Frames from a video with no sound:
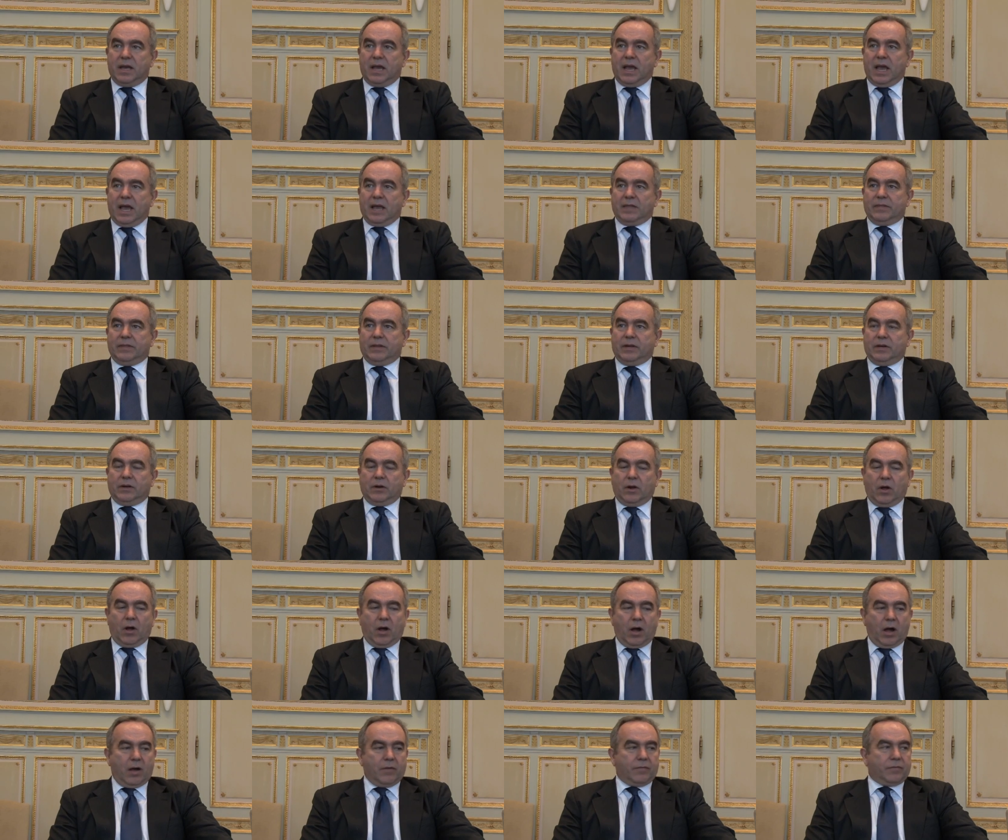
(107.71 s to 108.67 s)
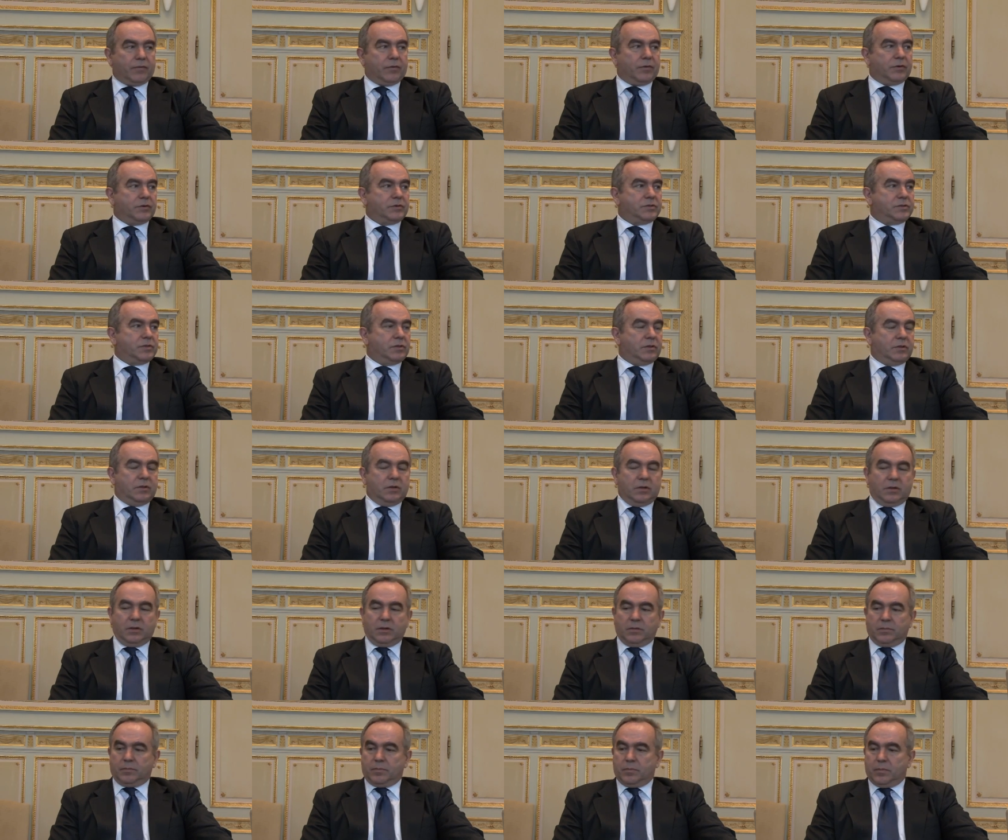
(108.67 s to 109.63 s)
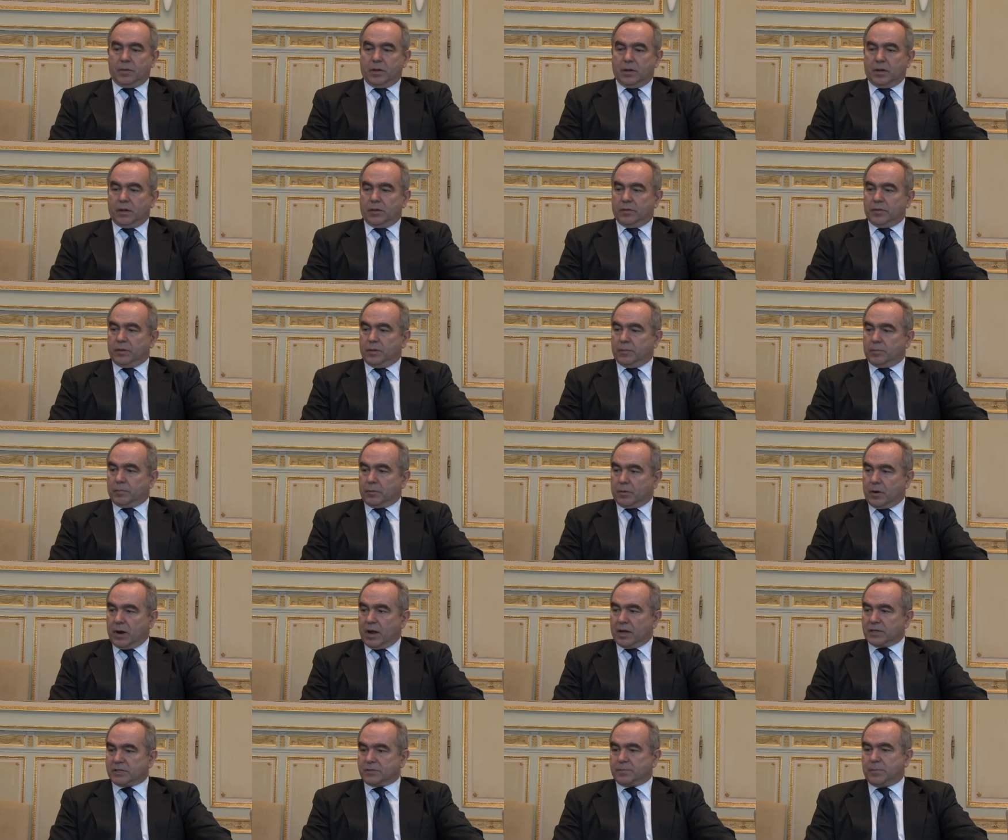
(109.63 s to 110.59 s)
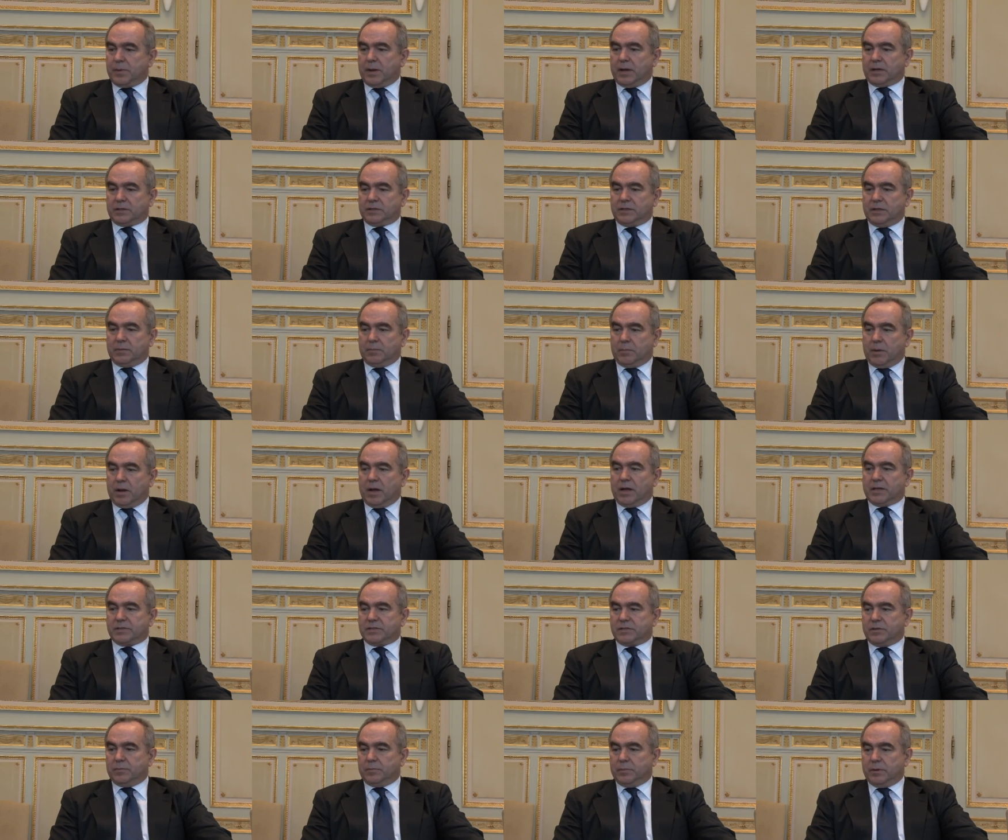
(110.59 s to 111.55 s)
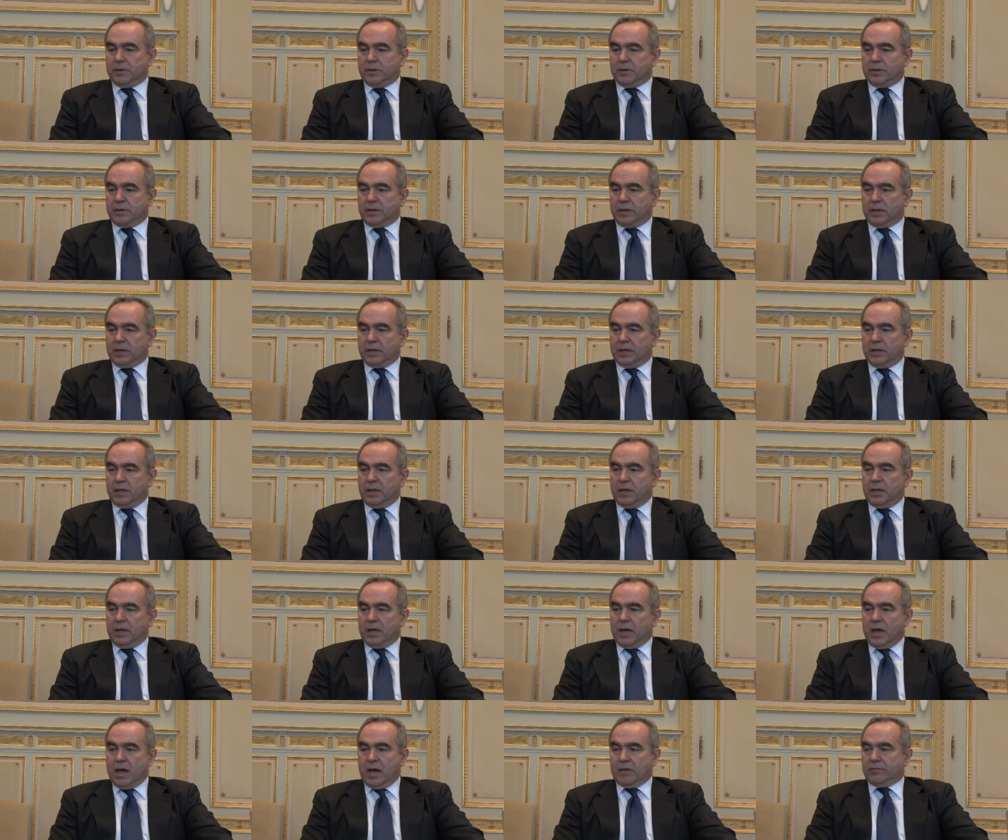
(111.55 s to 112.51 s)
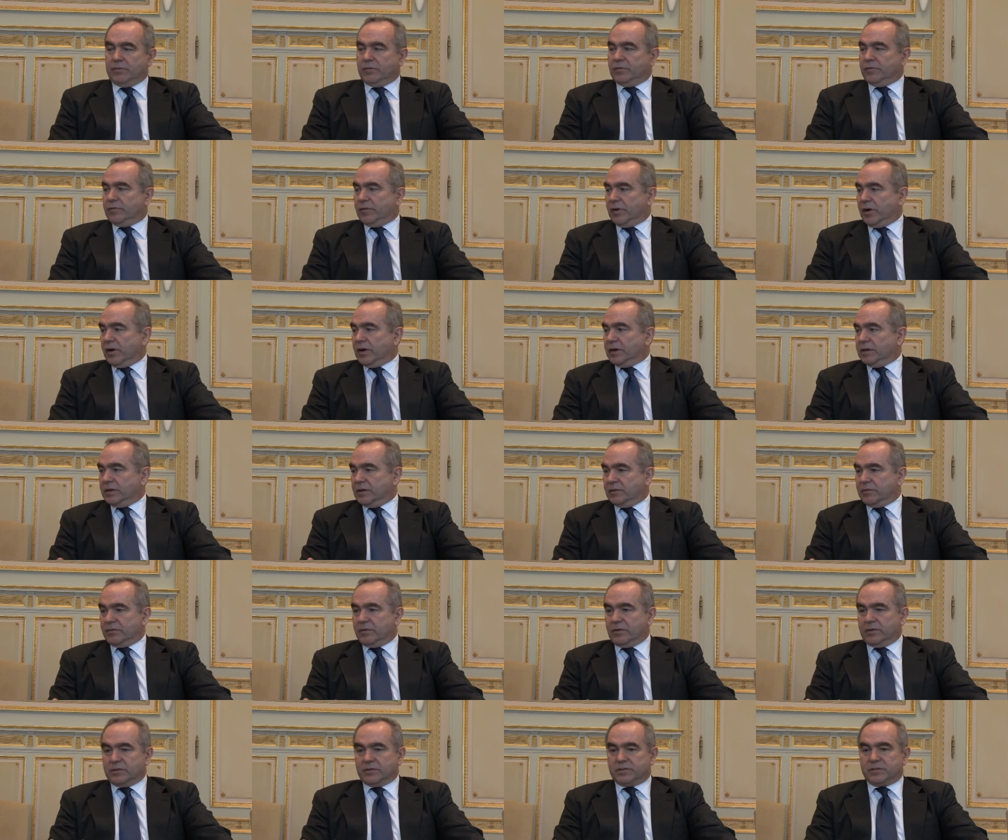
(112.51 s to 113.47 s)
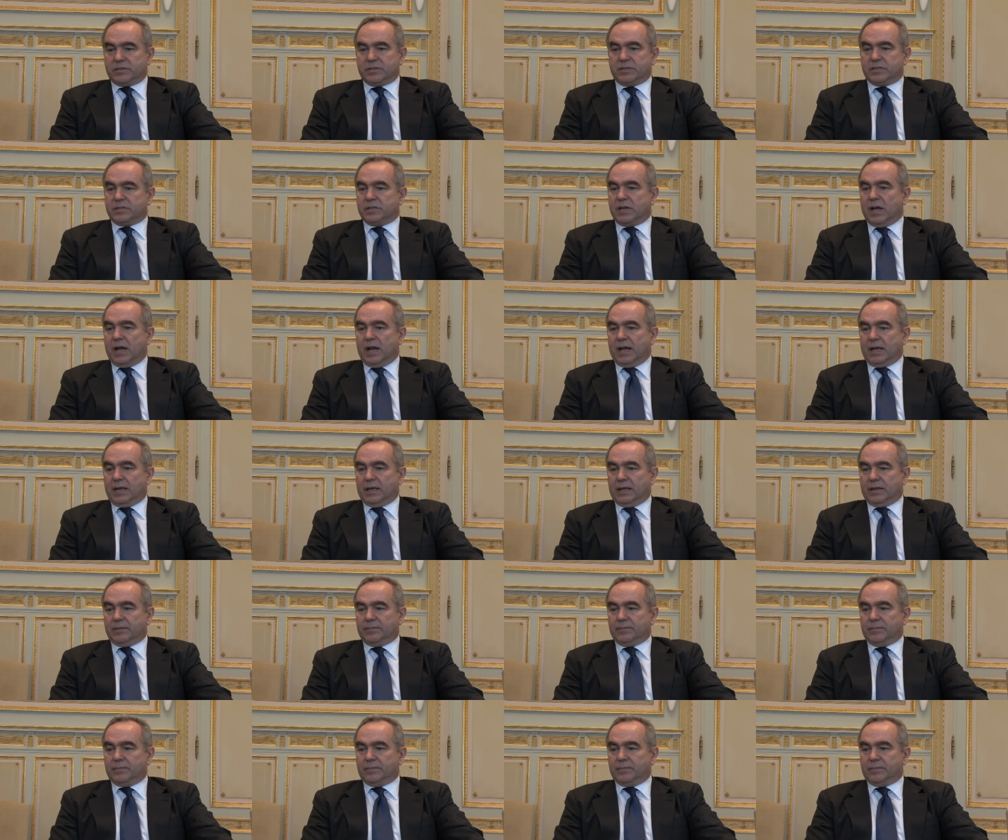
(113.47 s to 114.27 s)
and that it offers the, uh, the prospect and possibility of a very different society.